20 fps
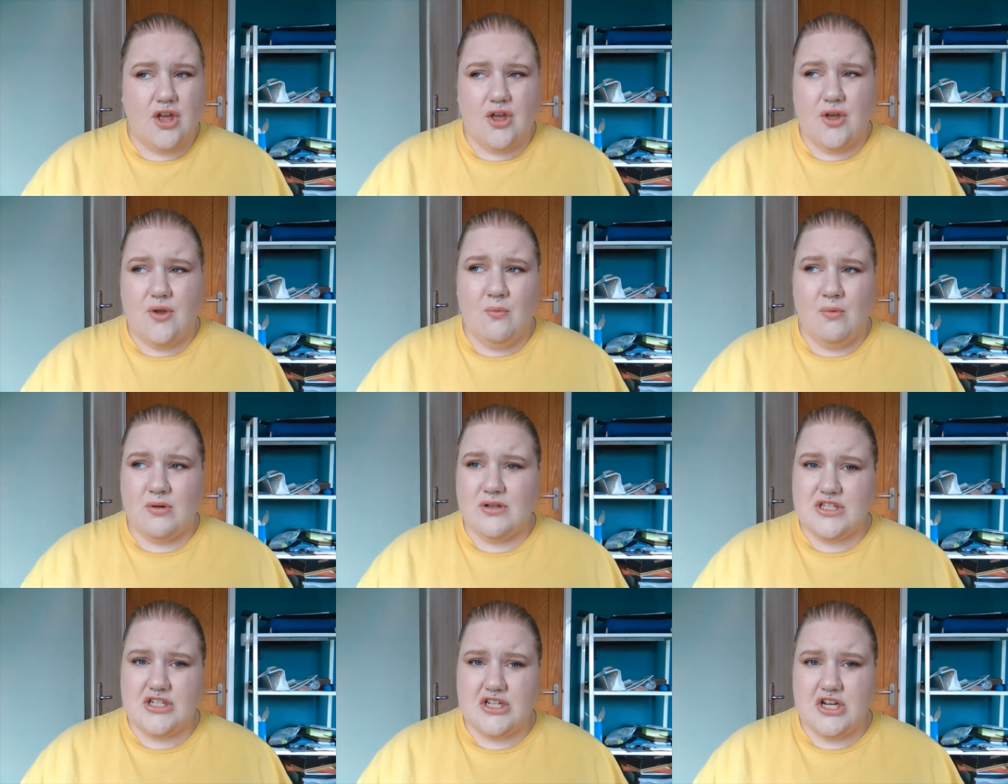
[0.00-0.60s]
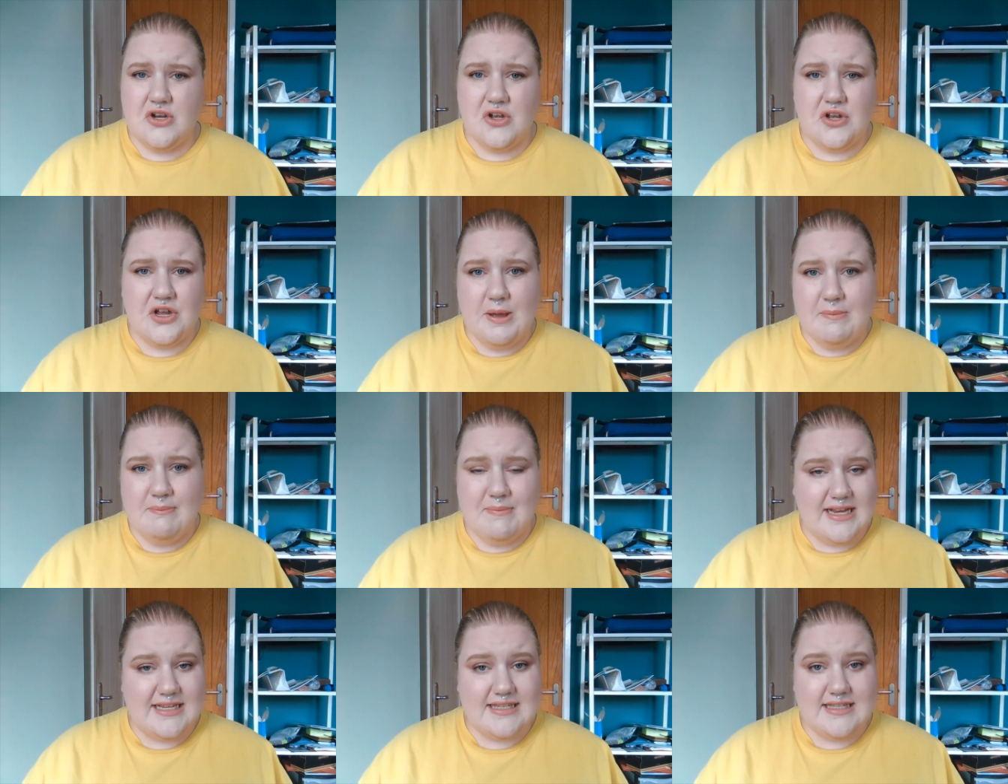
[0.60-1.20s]
who wants to look at
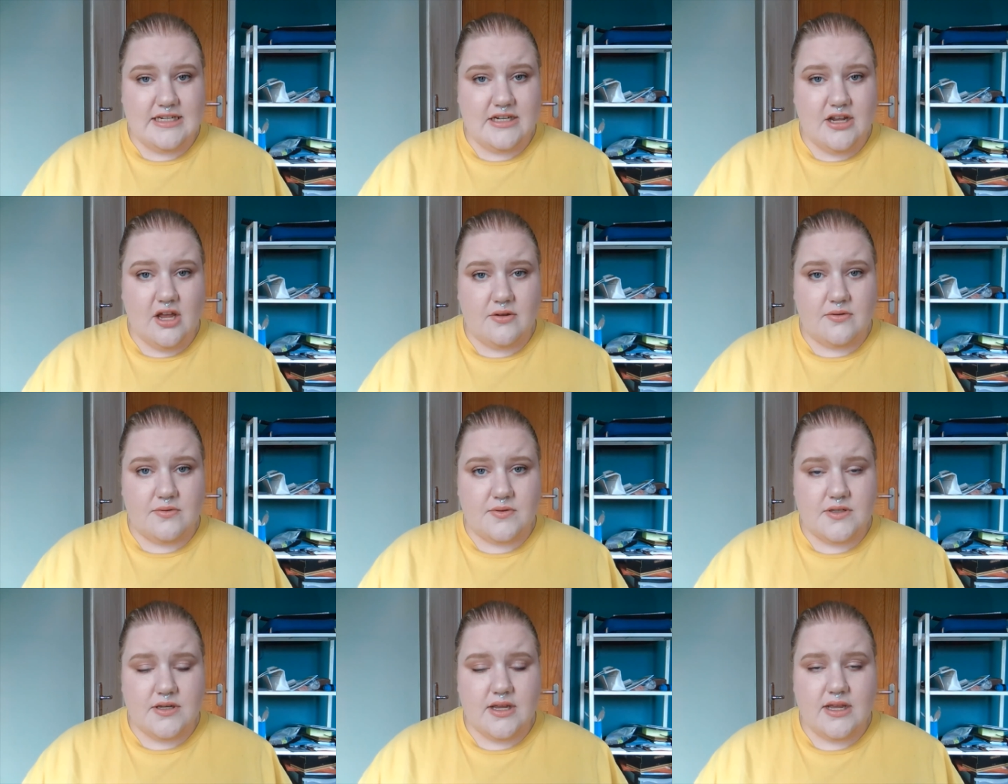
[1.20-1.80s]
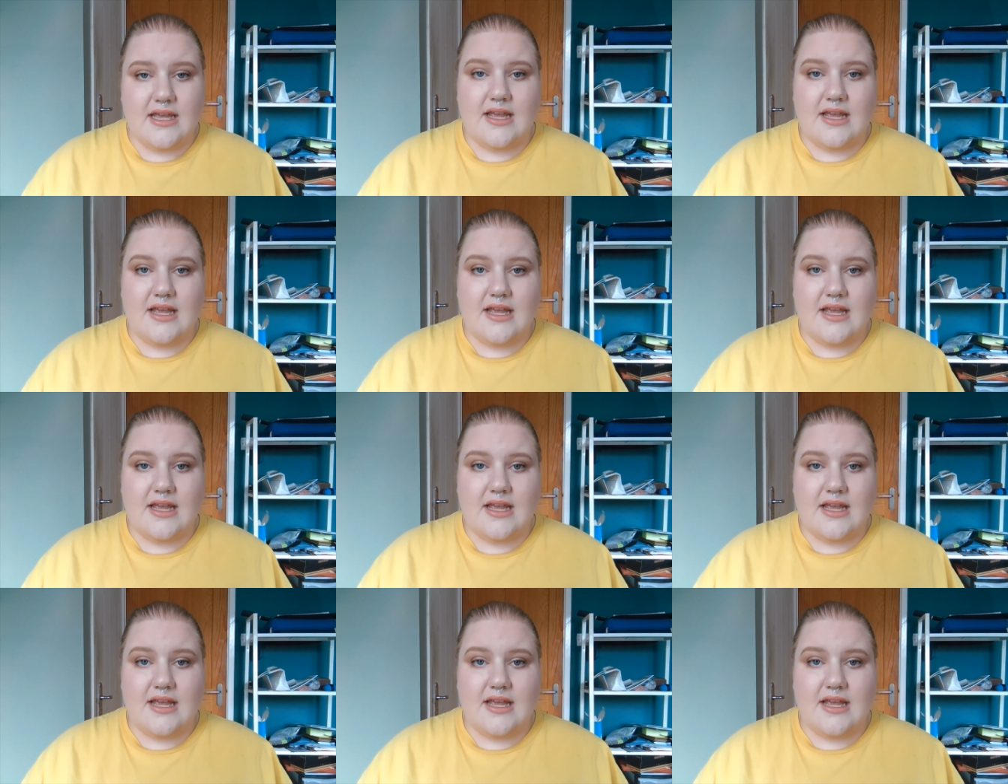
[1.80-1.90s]
messy notes?